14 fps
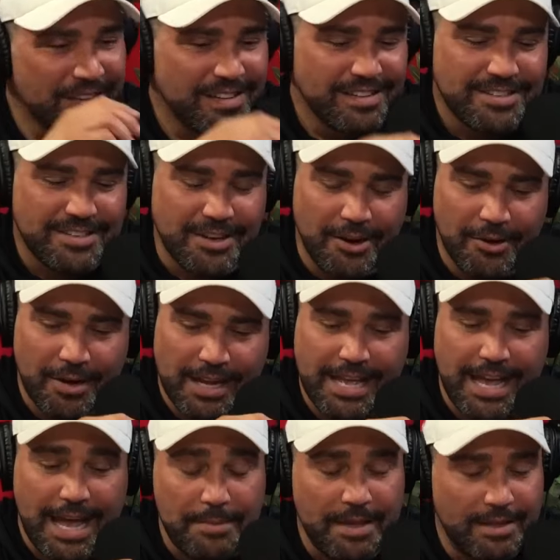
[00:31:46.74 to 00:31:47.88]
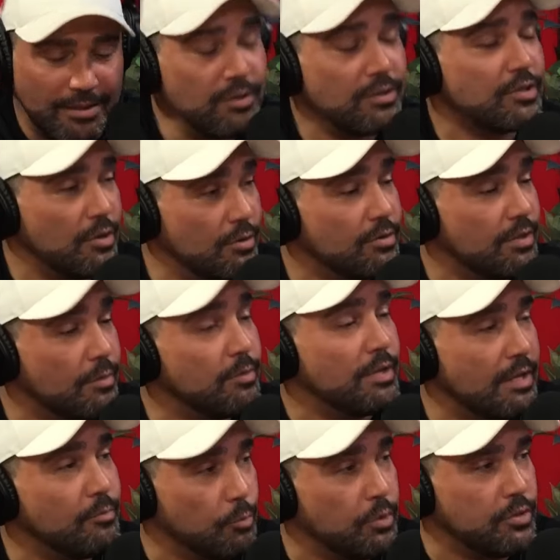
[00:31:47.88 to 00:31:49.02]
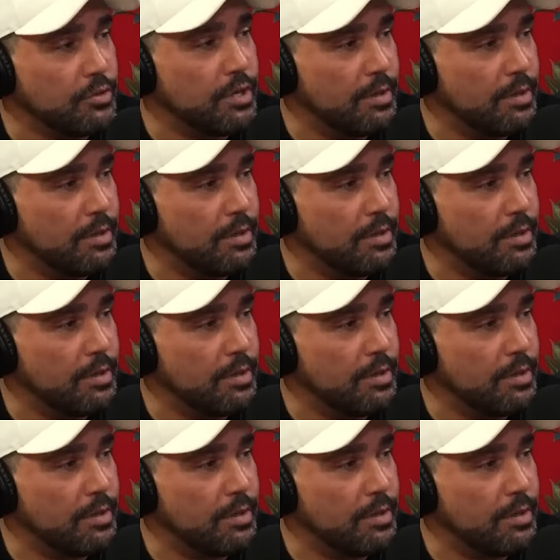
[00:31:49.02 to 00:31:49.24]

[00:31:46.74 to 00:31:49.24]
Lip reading: So yeah, I mean, would you do